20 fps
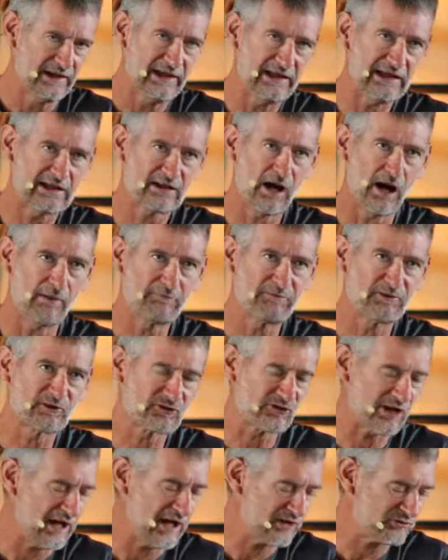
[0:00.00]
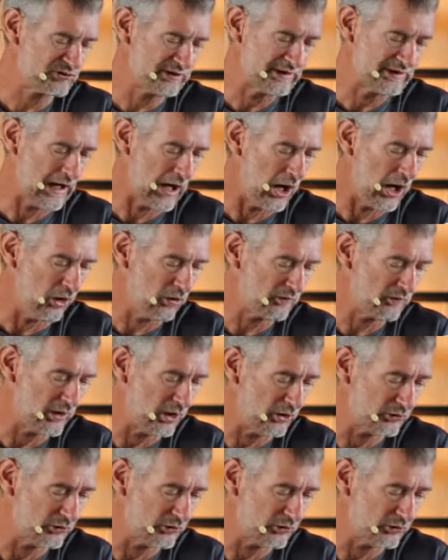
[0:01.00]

He comforts us in all